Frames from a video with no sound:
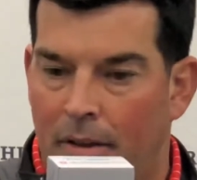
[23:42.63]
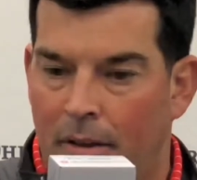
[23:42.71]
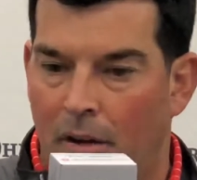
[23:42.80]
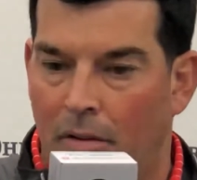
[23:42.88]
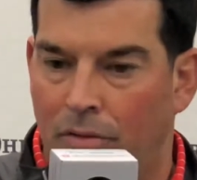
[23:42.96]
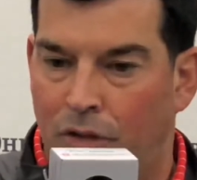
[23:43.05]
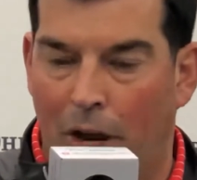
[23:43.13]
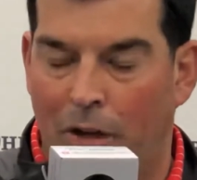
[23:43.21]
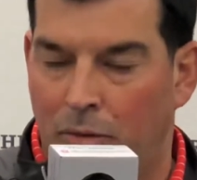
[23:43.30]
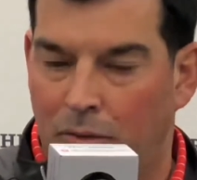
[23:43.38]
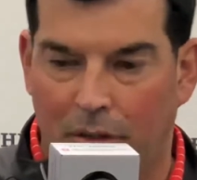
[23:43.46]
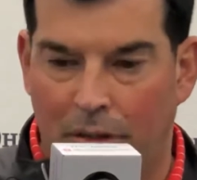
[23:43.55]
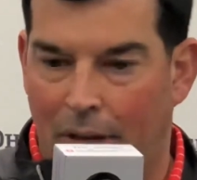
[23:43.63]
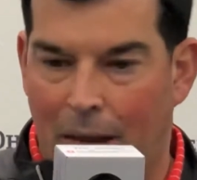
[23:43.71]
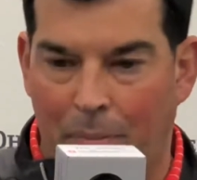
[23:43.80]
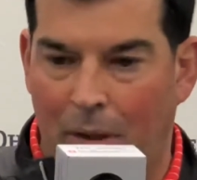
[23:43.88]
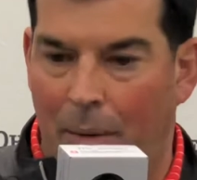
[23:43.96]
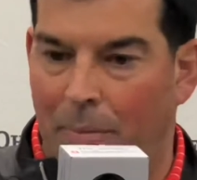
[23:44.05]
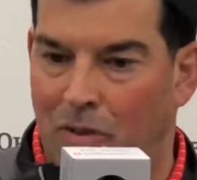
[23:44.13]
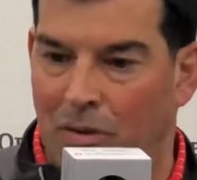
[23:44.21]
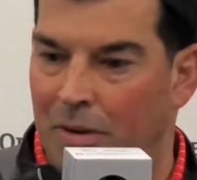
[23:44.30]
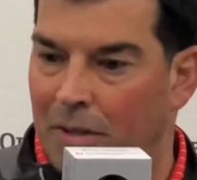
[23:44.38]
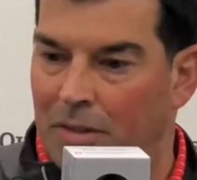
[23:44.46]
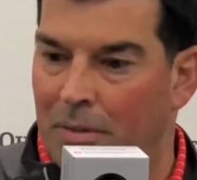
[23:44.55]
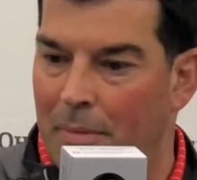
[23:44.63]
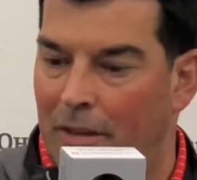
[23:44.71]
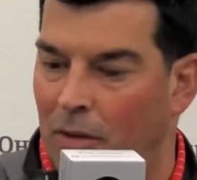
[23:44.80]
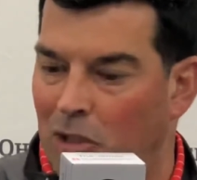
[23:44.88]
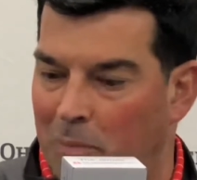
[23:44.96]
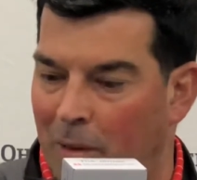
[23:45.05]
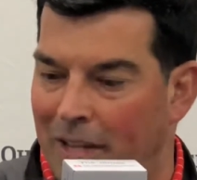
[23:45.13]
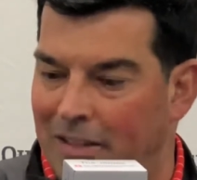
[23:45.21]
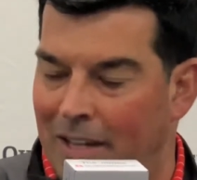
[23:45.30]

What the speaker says: You know, Josh was in a couple opportunities to make those plays.